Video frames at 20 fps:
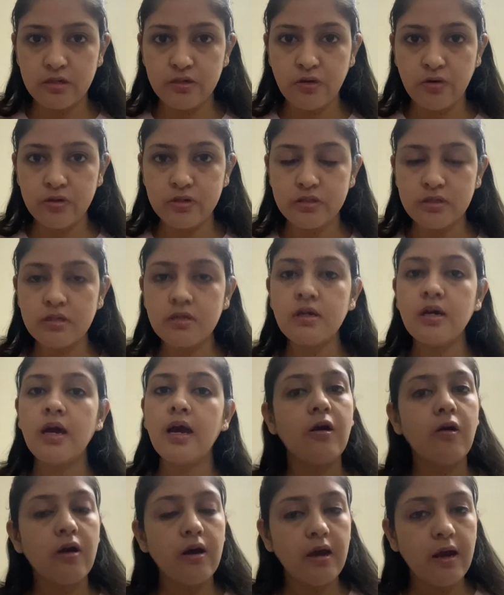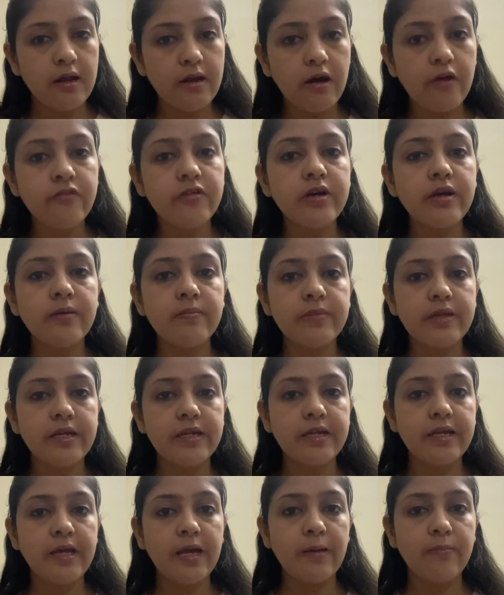doctor, and after
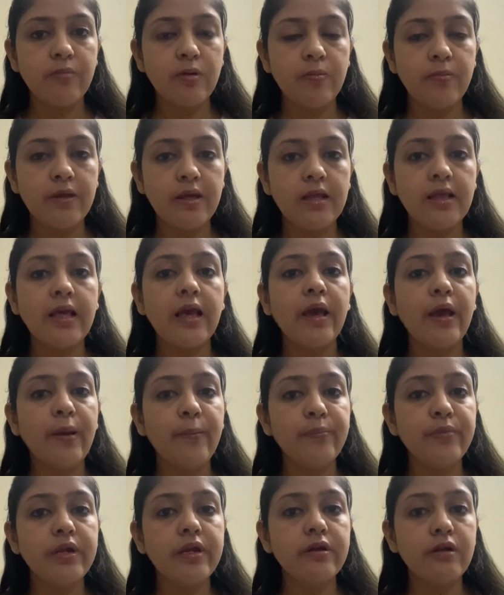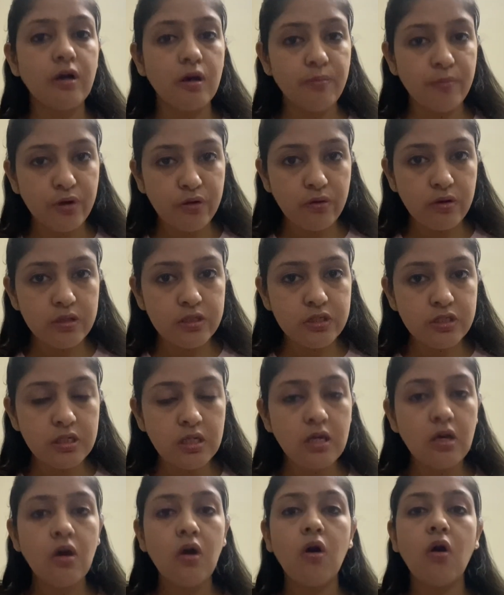completing MBBS, MD
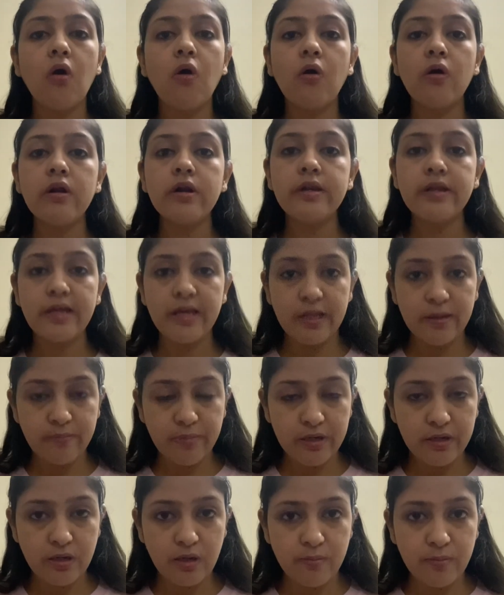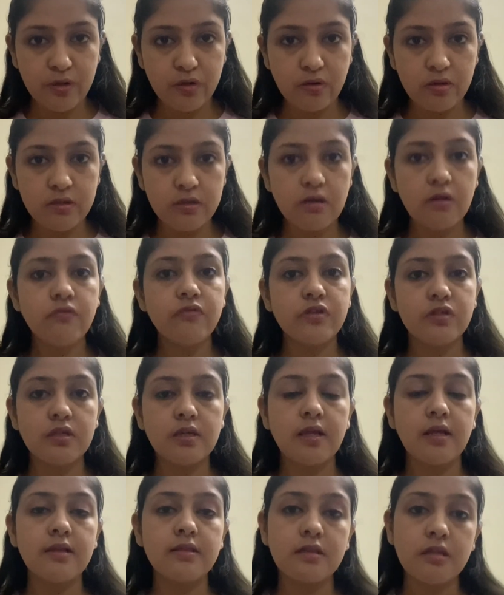dermatology or DNB dermatology, which
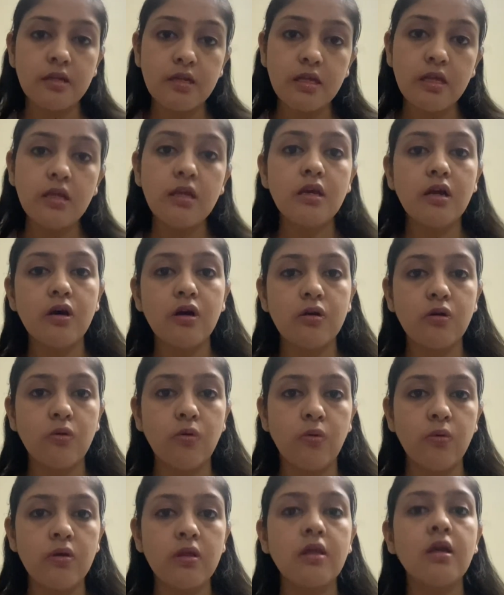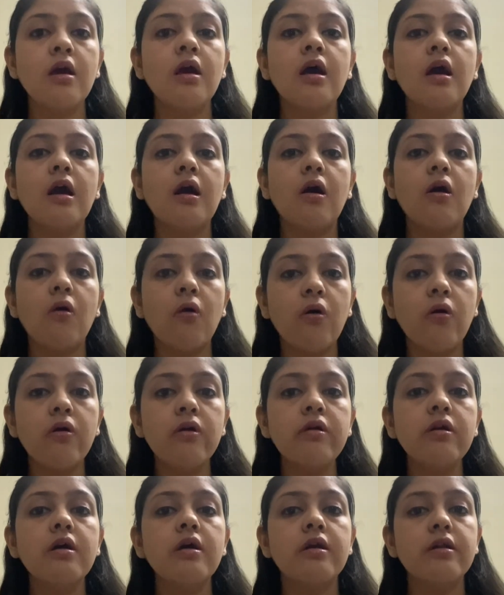is a 3-year course,
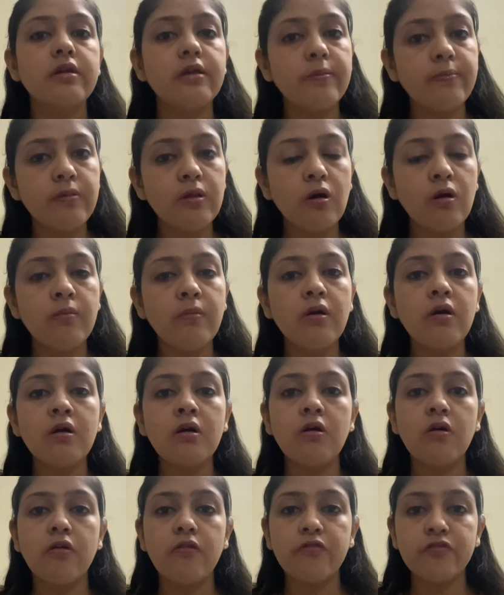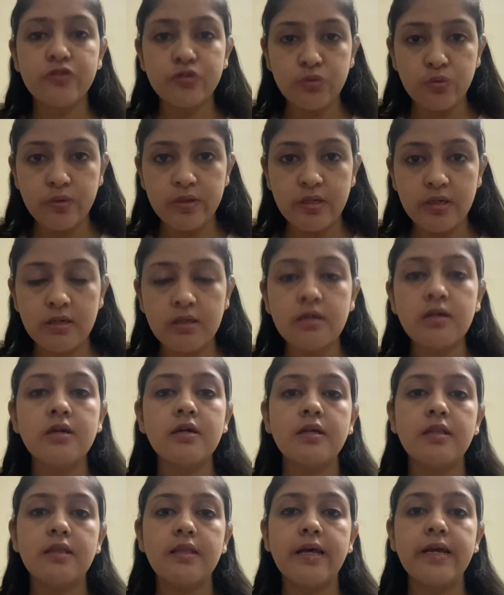or diploma of 2-year
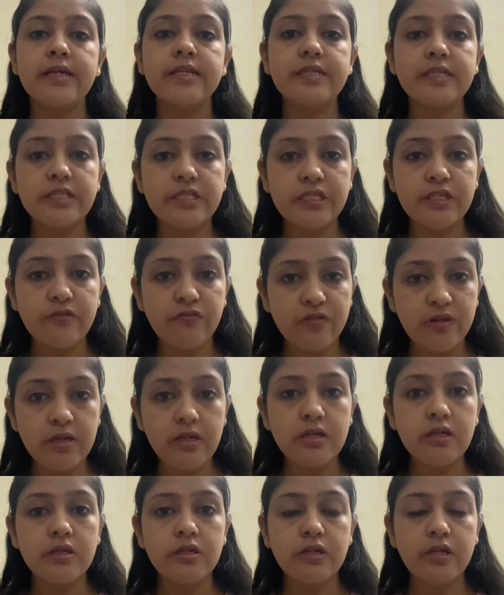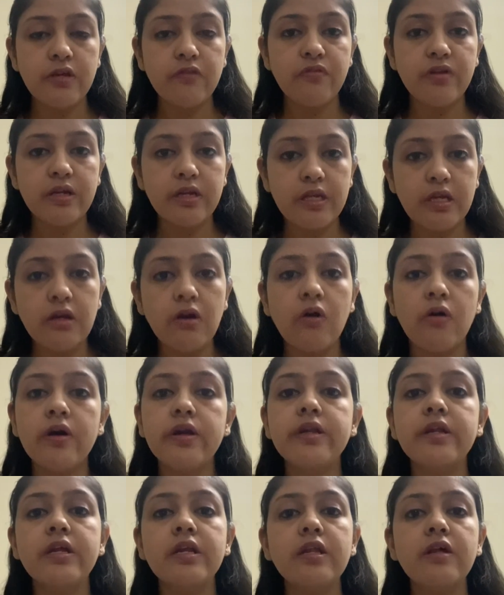like DDV, DVD or
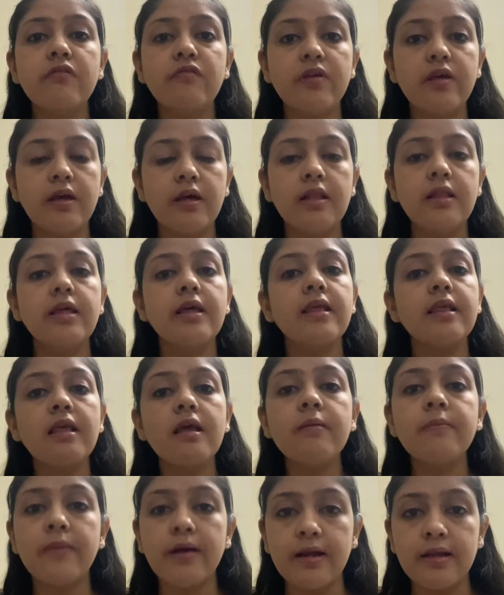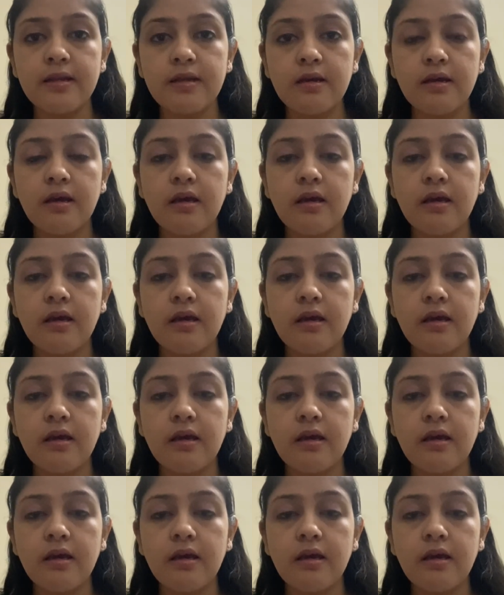DDVL is a must.